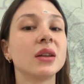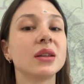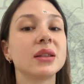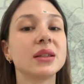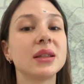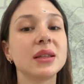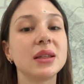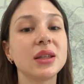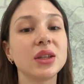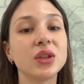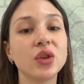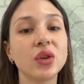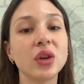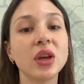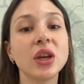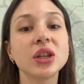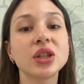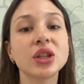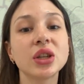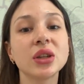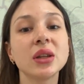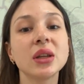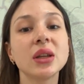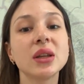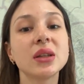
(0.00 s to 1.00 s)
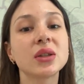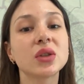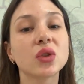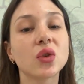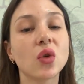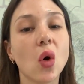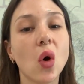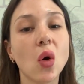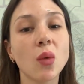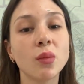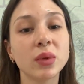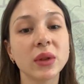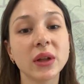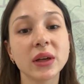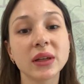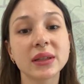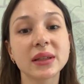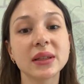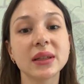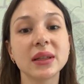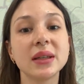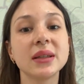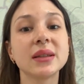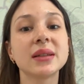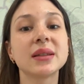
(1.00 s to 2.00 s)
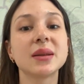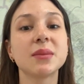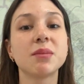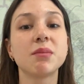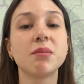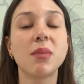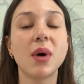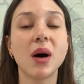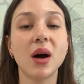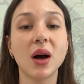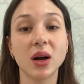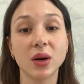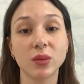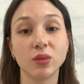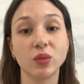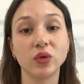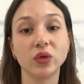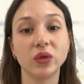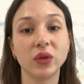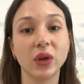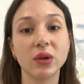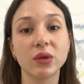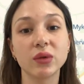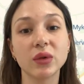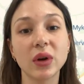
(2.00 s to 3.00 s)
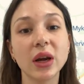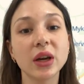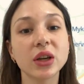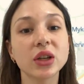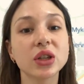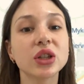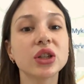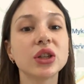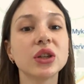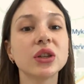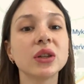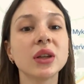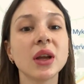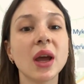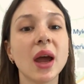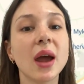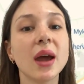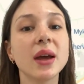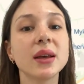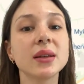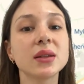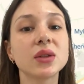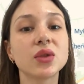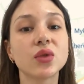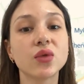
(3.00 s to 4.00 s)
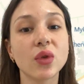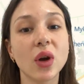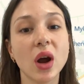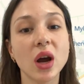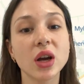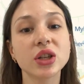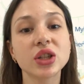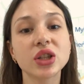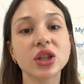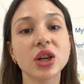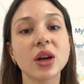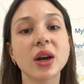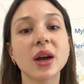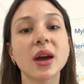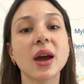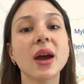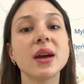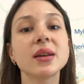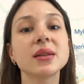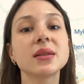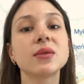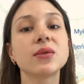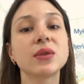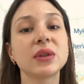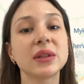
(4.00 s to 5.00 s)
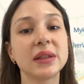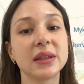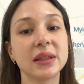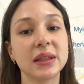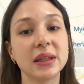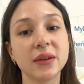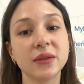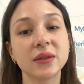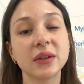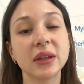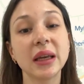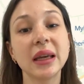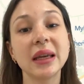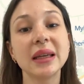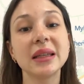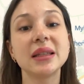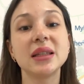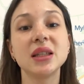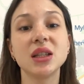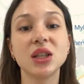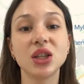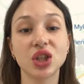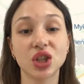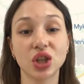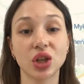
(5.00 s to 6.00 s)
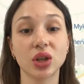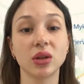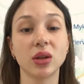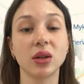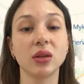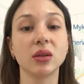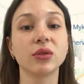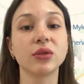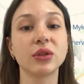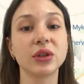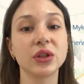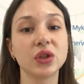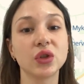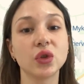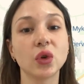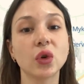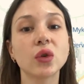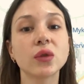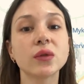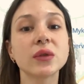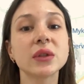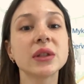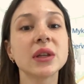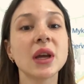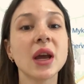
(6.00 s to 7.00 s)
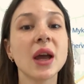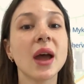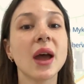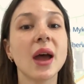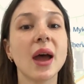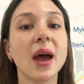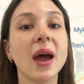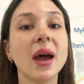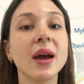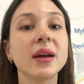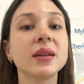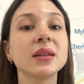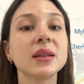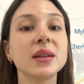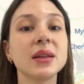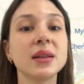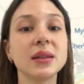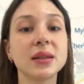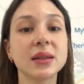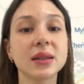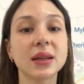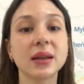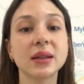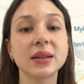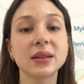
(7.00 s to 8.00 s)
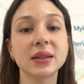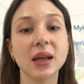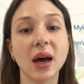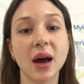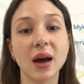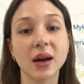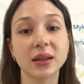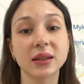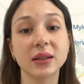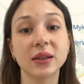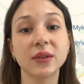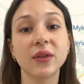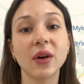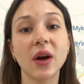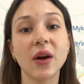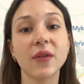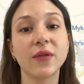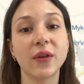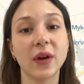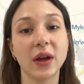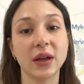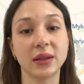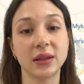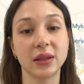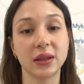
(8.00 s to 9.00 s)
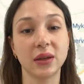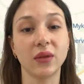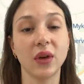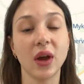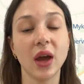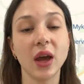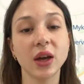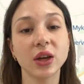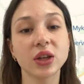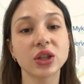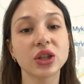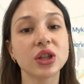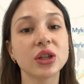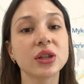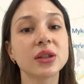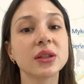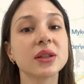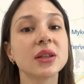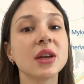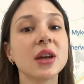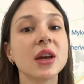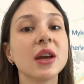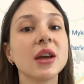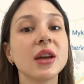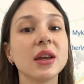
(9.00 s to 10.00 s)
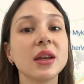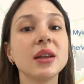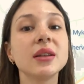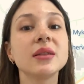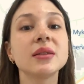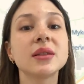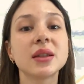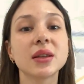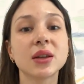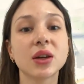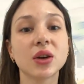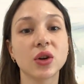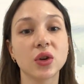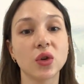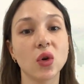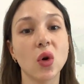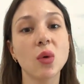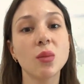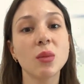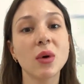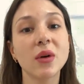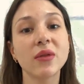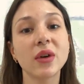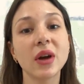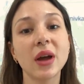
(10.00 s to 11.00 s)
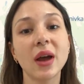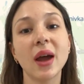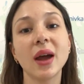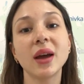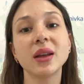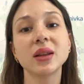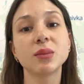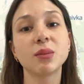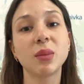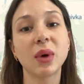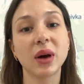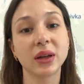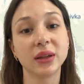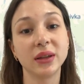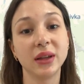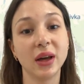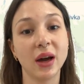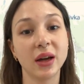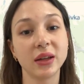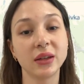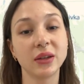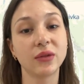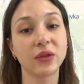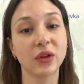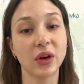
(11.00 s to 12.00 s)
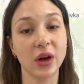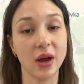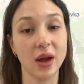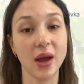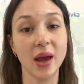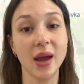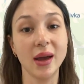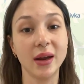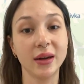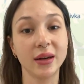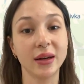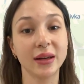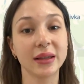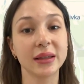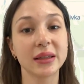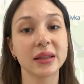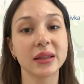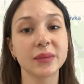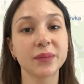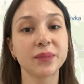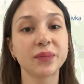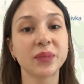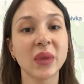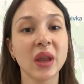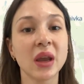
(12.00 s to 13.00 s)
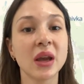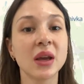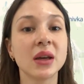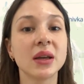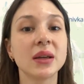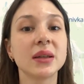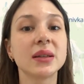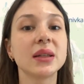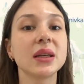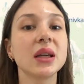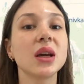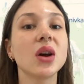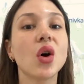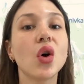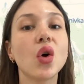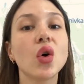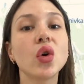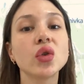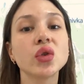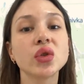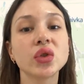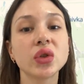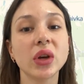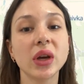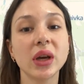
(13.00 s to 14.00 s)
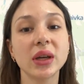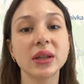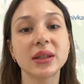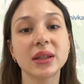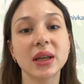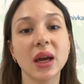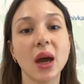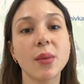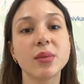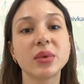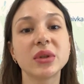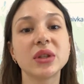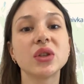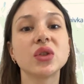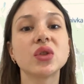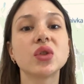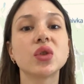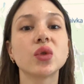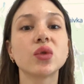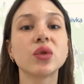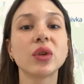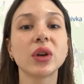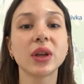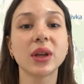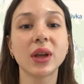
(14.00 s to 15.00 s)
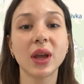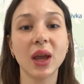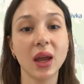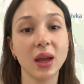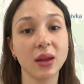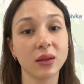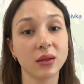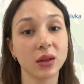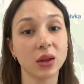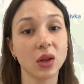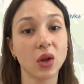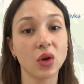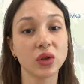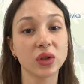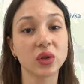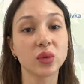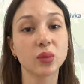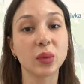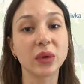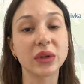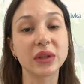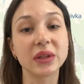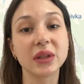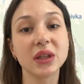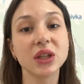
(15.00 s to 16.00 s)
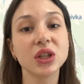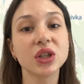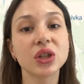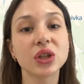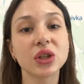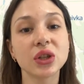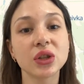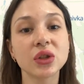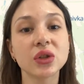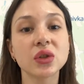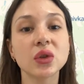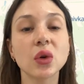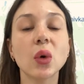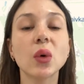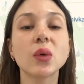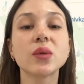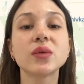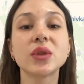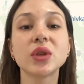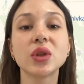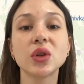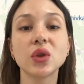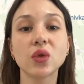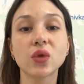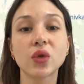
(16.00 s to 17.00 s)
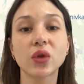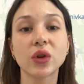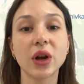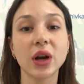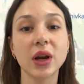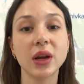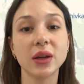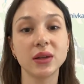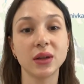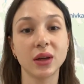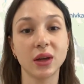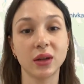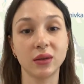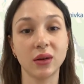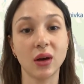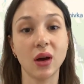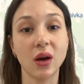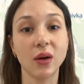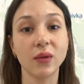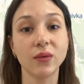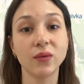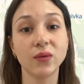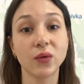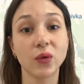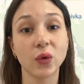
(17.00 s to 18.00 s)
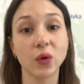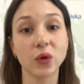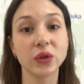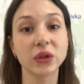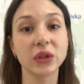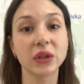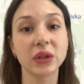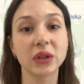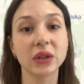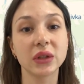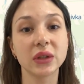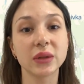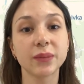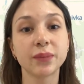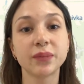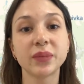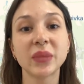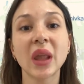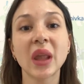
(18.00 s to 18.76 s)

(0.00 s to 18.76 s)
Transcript: The situation is complex in the Bakhmut direction, as Russia has received additional reserves and is conducting offensive actions in the Khromove and Bakhdanivka areas. They are also attempting to regain lost positions of the Ukrainian armed forces.